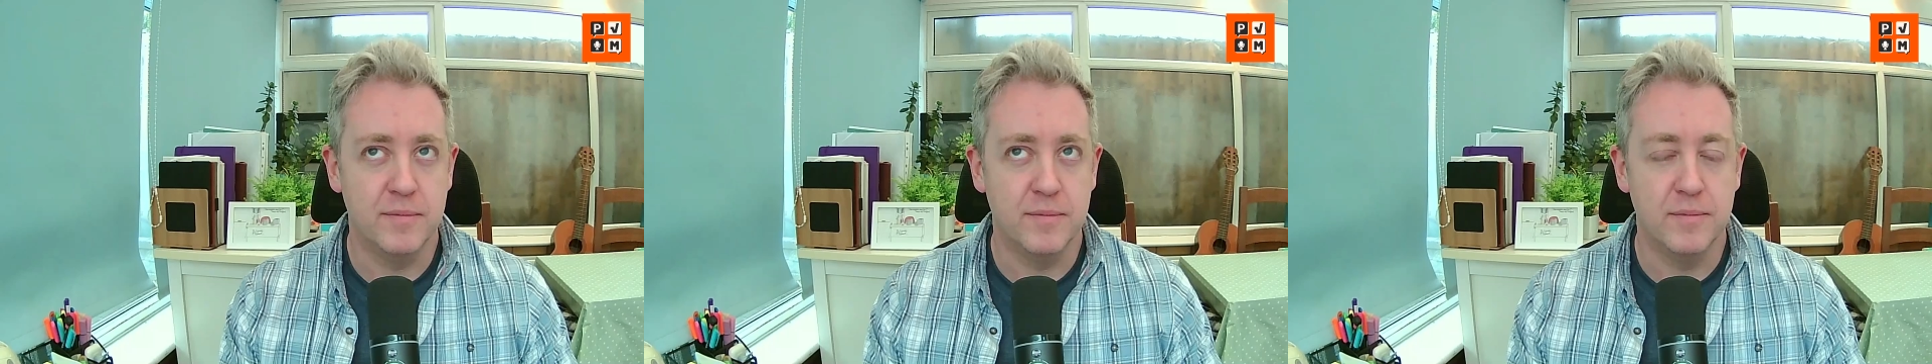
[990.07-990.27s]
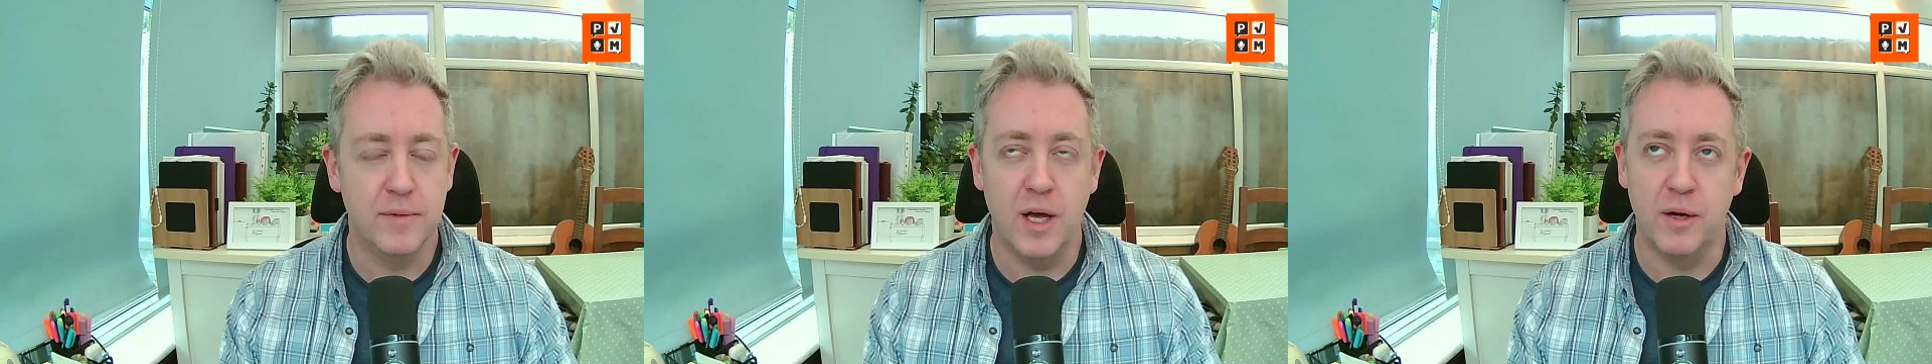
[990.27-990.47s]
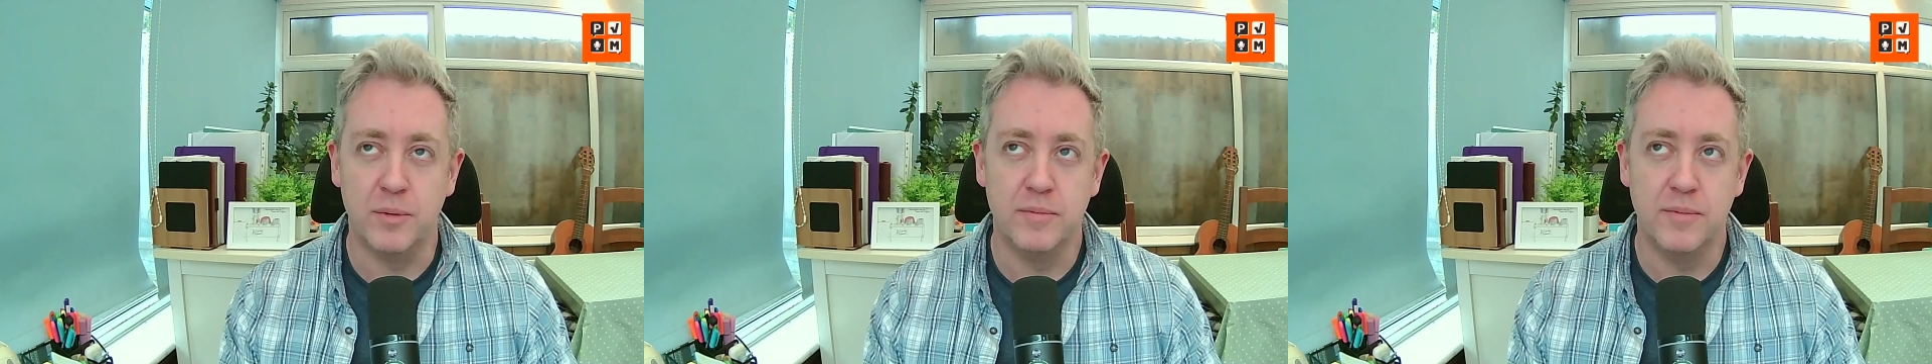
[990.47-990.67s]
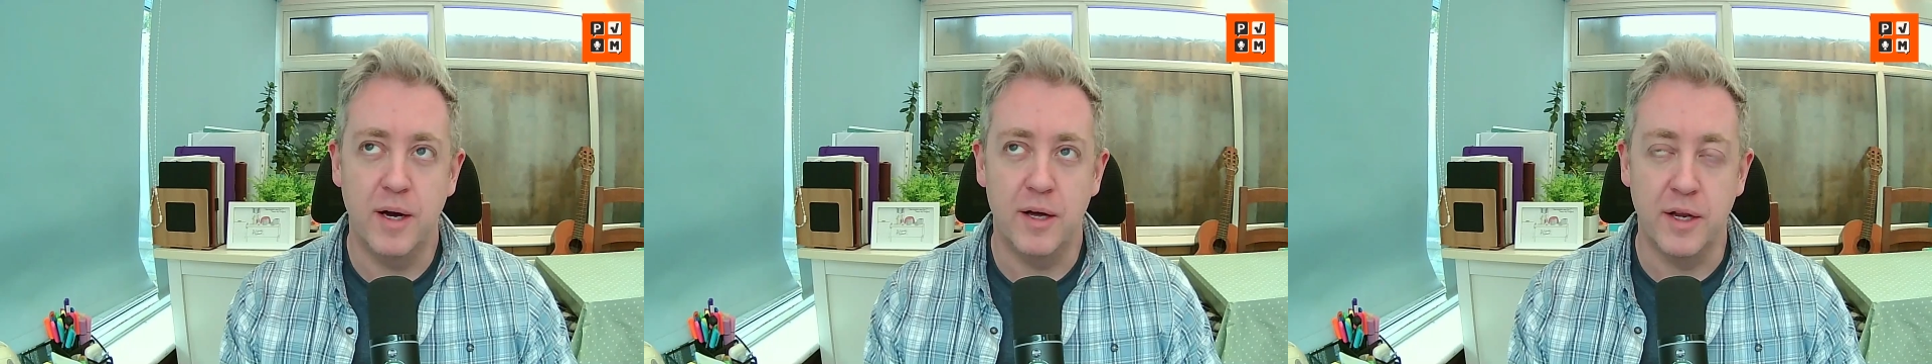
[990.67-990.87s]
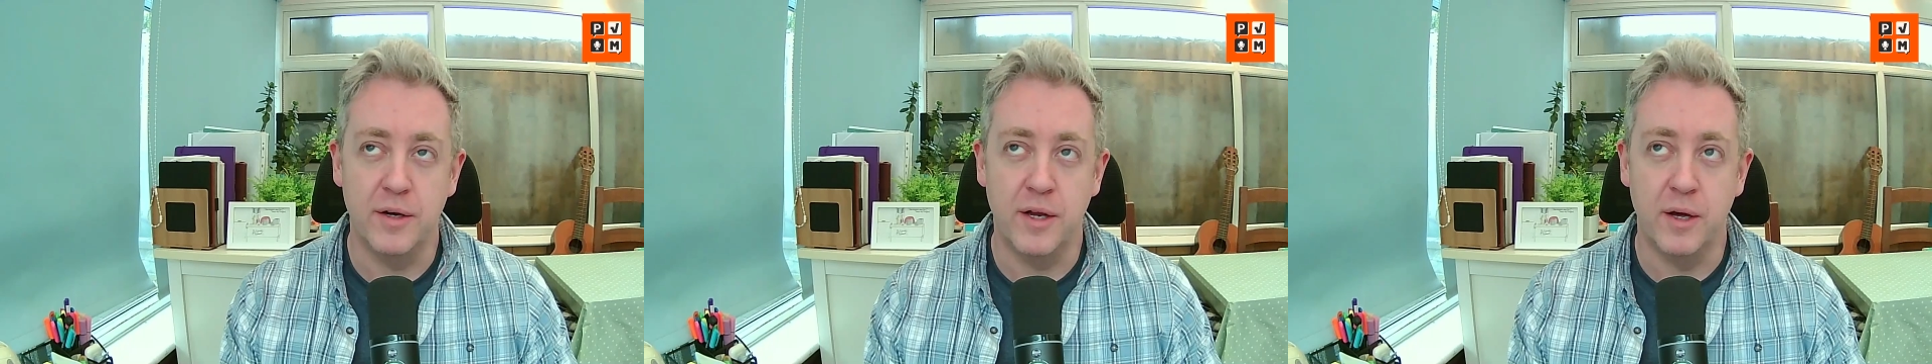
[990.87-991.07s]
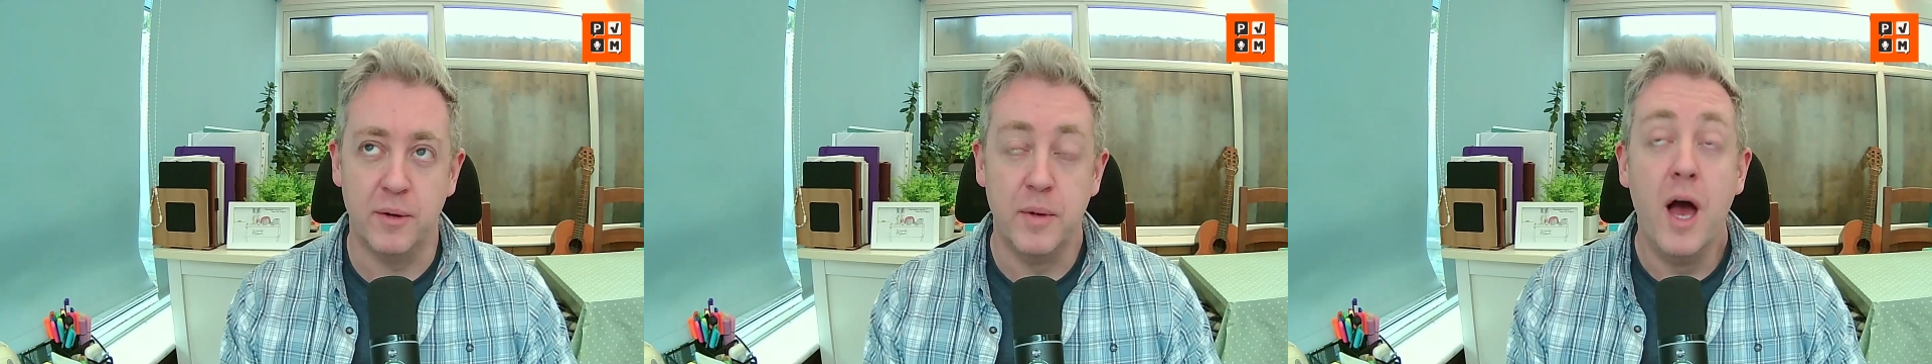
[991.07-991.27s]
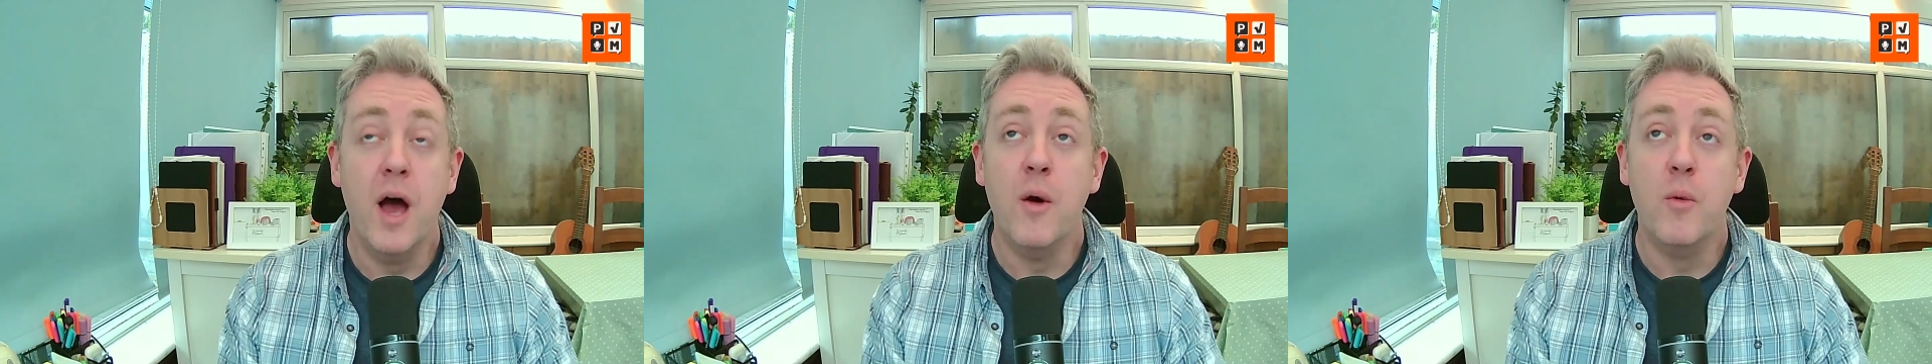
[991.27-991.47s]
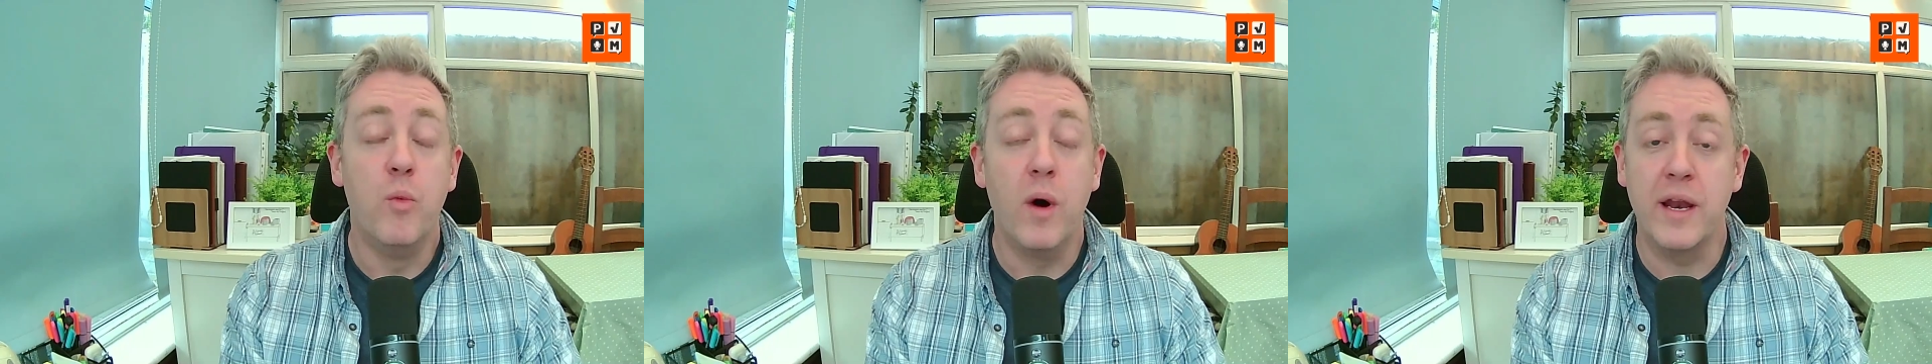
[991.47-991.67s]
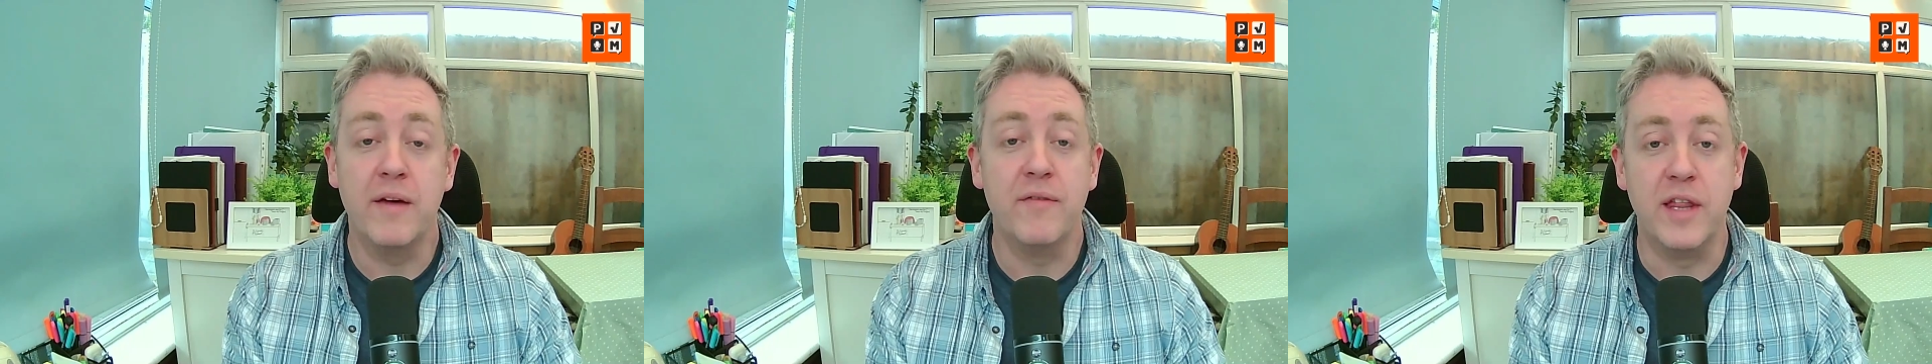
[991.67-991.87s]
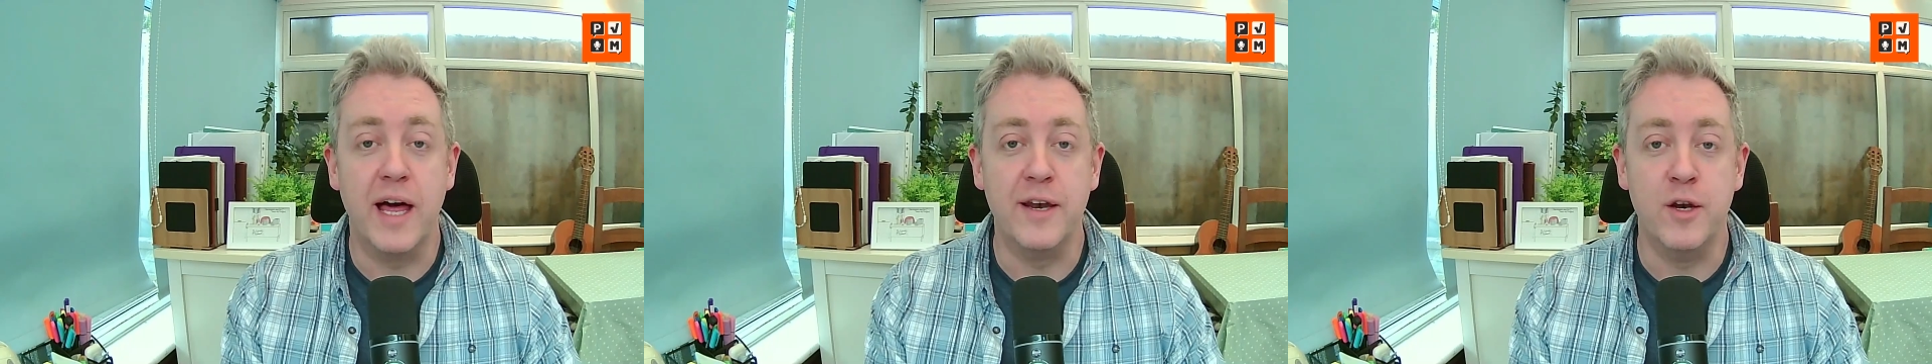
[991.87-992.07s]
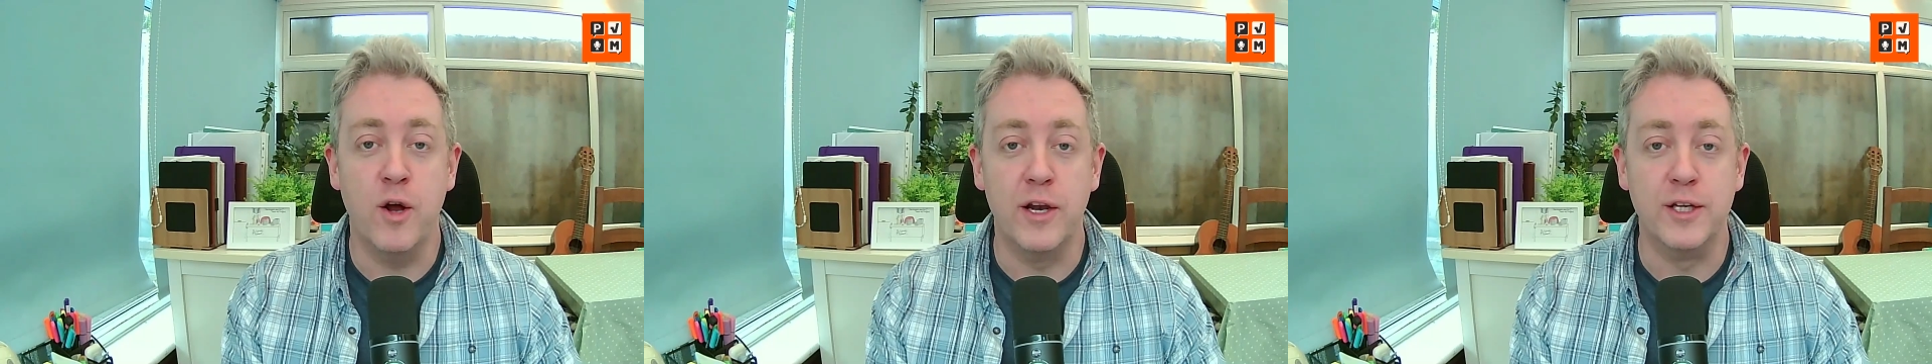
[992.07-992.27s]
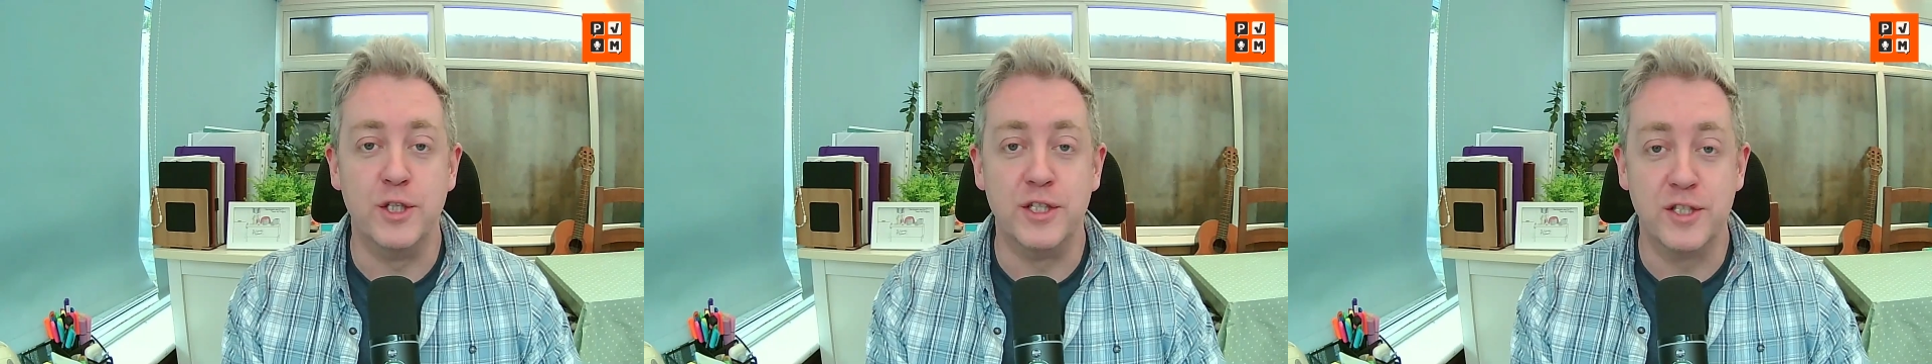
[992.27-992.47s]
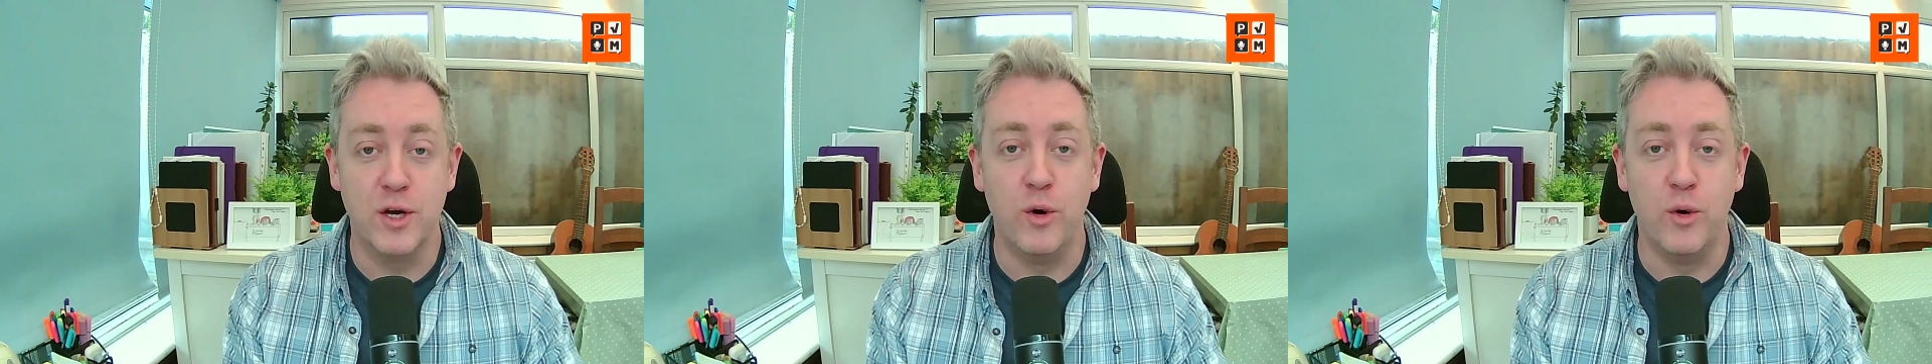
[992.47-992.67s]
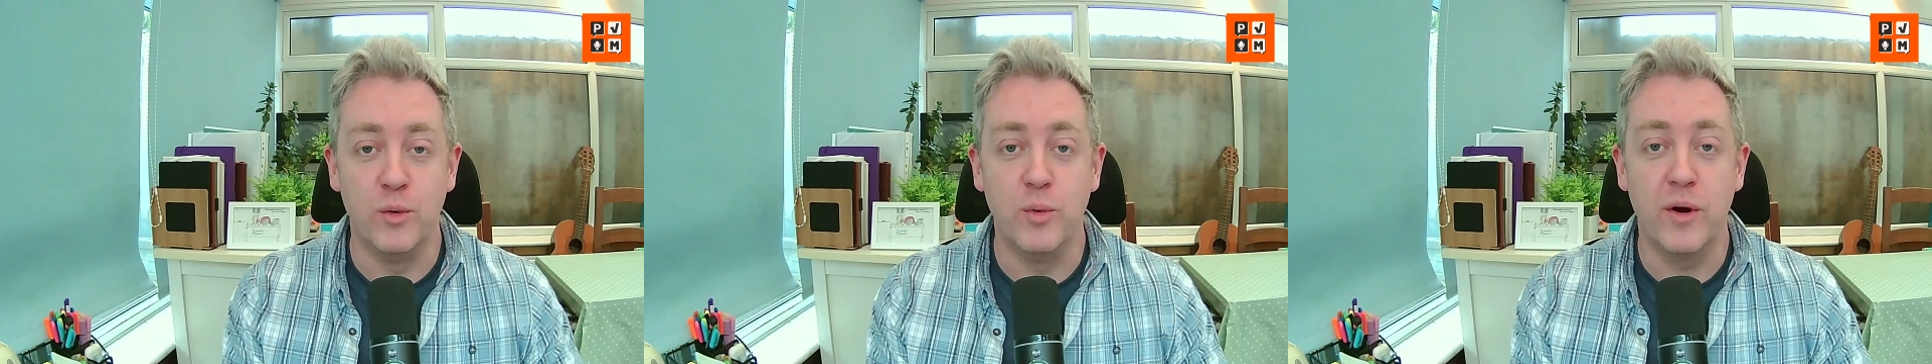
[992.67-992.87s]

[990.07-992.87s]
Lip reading: No, I don't know. Whatever that knowledge is called,